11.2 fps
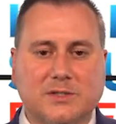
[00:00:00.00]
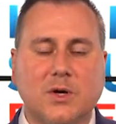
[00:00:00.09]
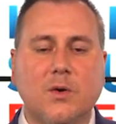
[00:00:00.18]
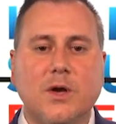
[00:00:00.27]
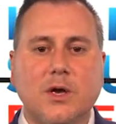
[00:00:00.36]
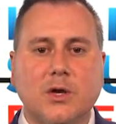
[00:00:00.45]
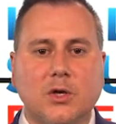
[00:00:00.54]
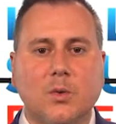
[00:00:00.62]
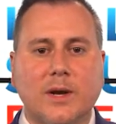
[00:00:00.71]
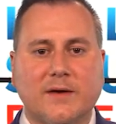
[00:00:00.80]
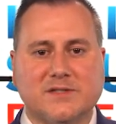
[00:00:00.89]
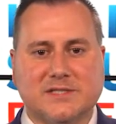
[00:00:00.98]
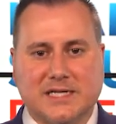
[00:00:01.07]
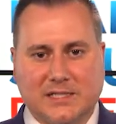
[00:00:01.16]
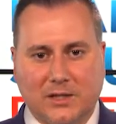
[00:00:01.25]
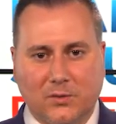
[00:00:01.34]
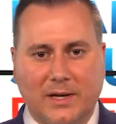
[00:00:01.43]
So you would have
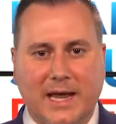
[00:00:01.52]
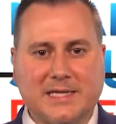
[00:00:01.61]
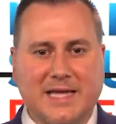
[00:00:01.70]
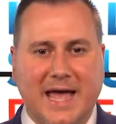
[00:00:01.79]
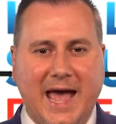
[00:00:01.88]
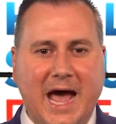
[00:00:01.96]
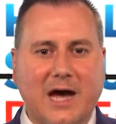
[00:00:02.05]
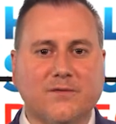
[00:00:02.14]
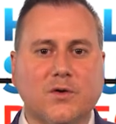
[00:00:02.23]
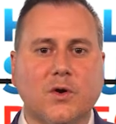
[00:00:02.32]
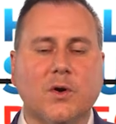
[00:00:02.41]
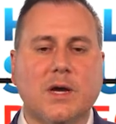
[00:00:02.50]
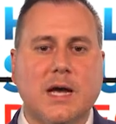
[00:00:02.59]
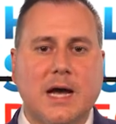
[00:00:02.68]
63 days after